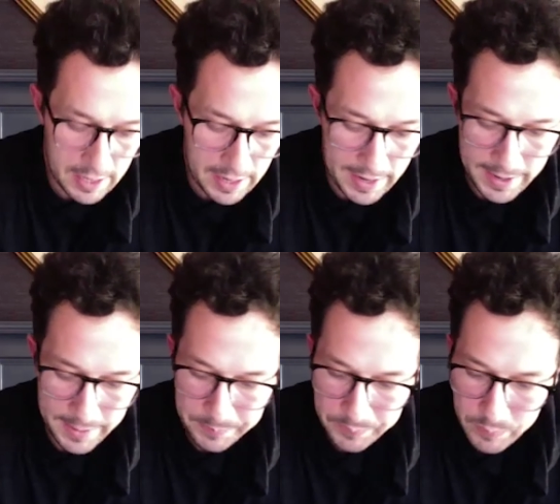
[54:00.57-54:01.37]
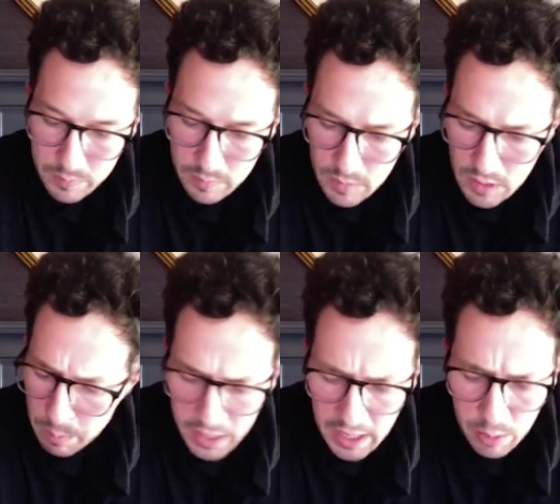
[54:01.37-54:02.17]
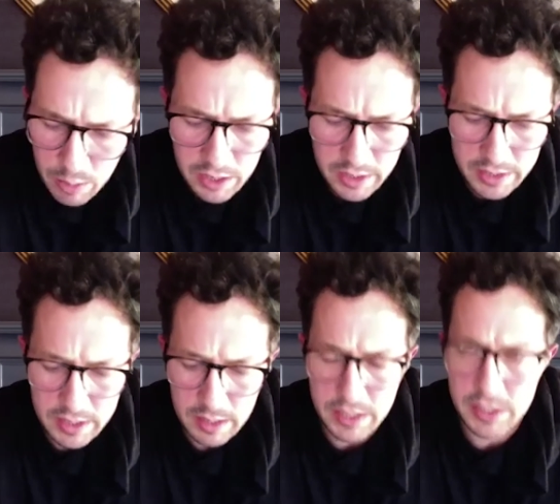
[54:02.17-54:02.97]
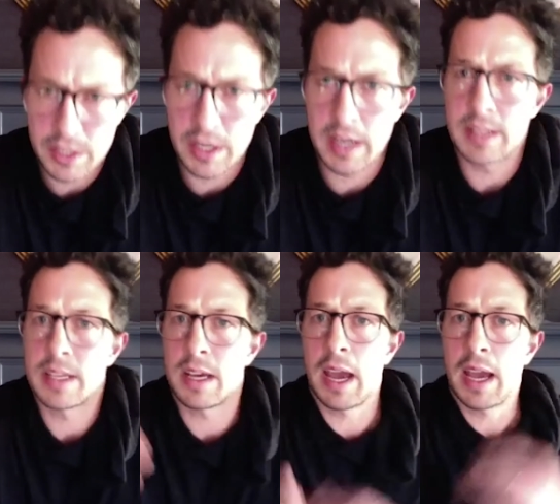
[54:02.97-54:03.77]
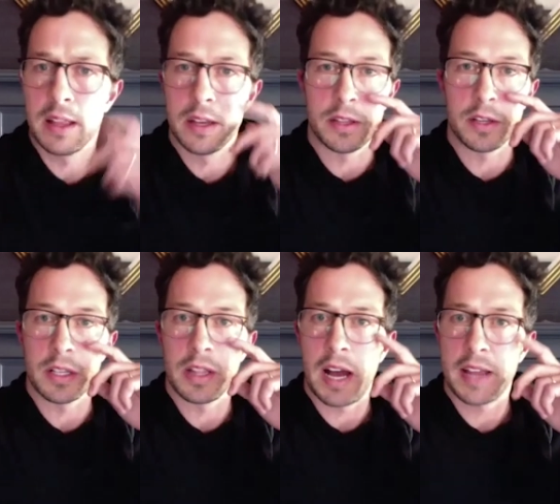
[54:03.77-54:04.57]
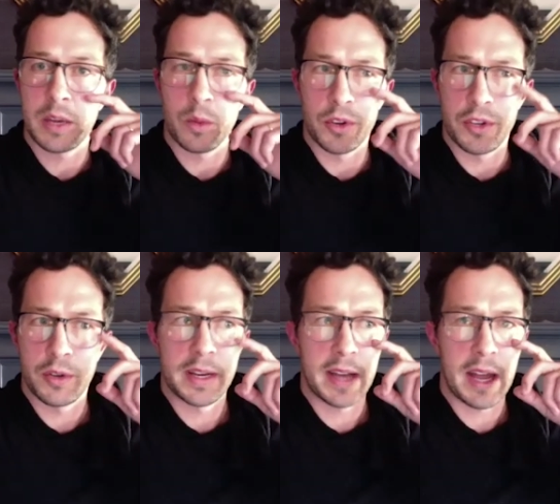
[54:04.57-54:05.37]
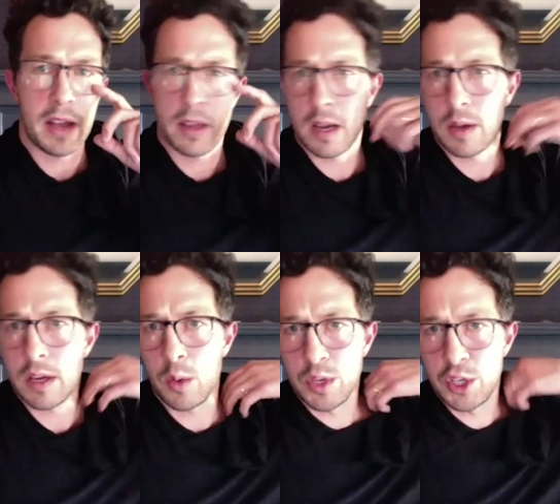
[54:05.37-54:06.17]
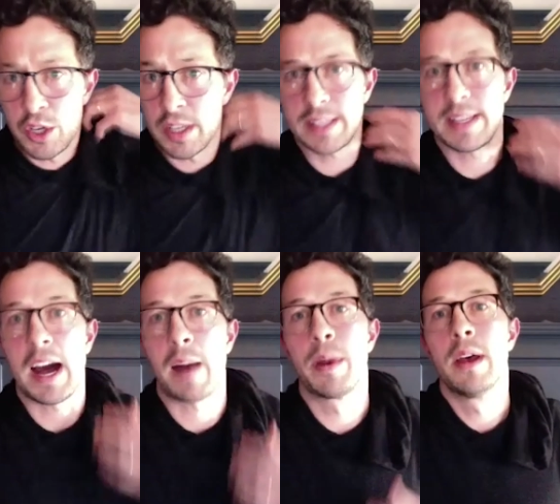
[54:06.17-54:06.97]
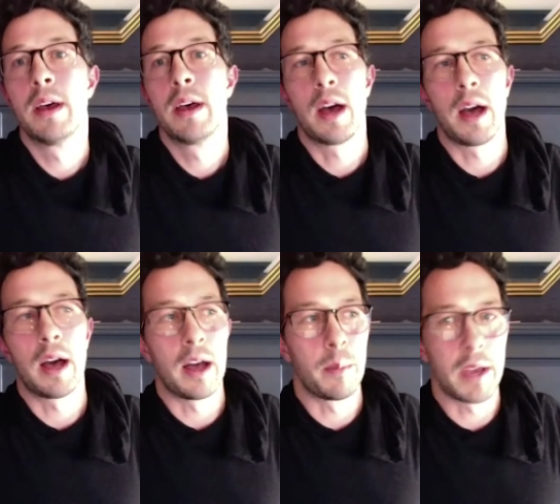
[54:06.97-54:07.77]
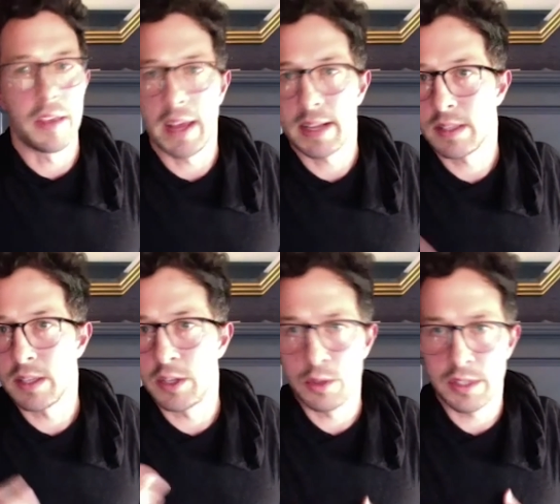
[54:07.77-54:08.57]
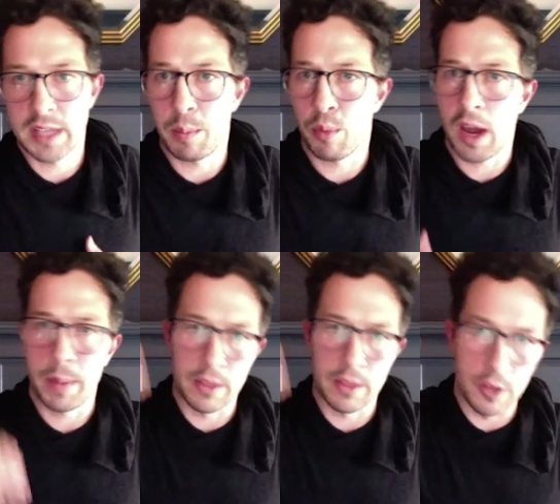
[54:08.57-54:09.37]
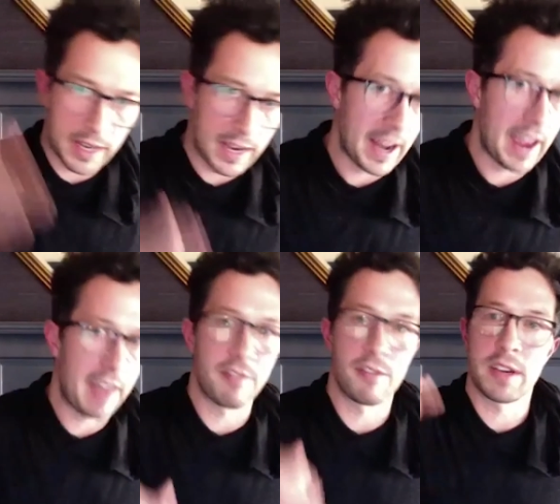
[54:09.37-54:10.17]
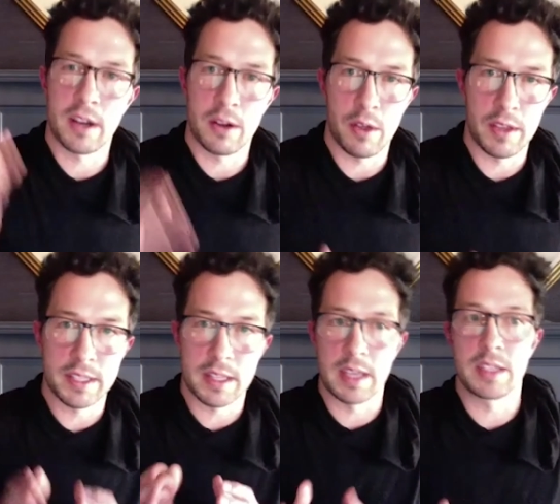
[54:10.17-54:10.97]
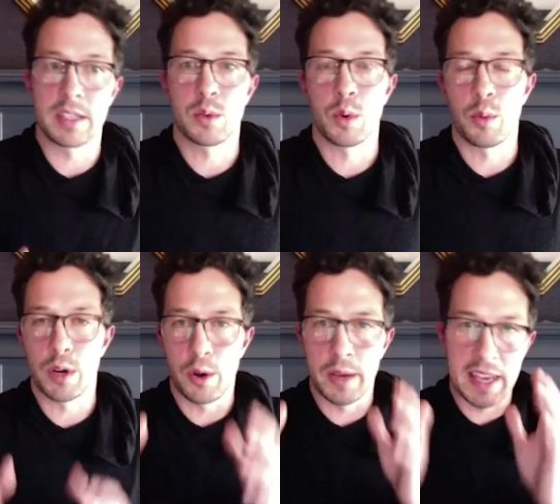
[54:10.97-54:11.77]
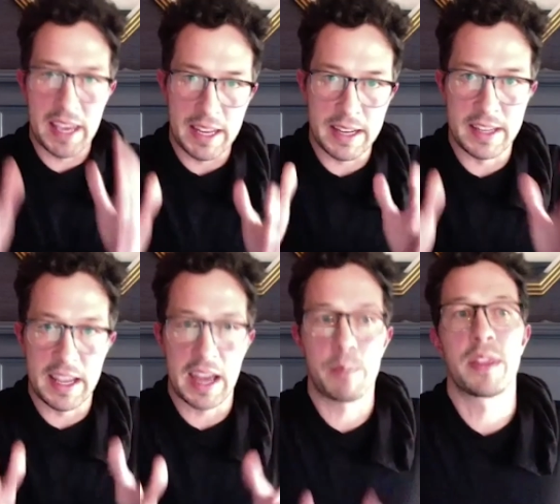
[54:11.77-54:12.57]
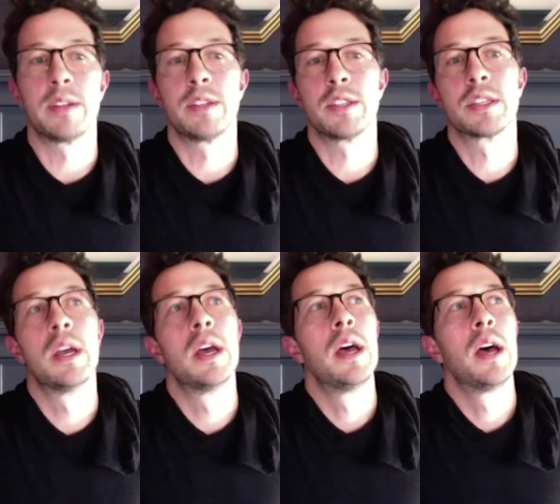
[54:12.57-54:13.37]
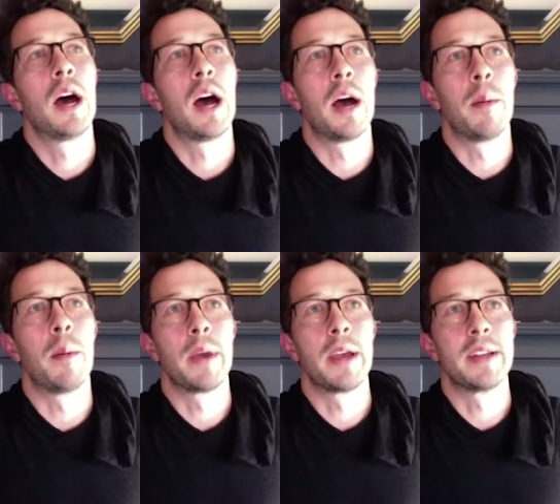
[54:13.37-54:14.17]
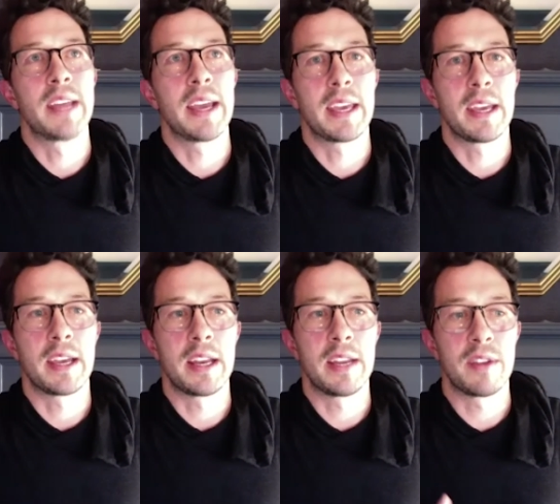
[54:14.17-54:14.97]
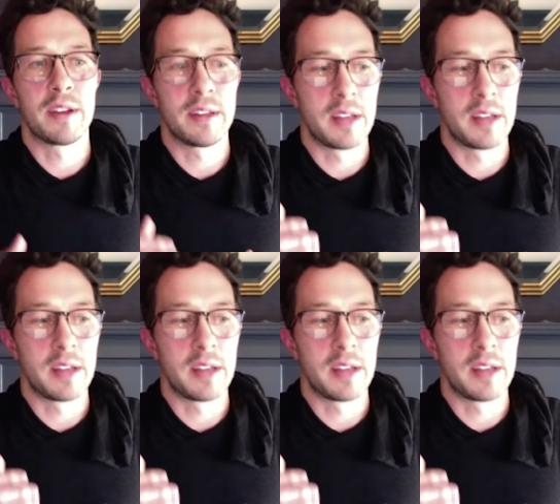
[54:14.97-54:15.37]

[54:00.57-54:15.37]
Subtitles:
But I was talking to them yesterday and saying, hey, look, there's a lot that we're doing now that we shouldn't stop. And that's the Tuesday prep and looking at every, these things where we're going in depth and just, and taking an even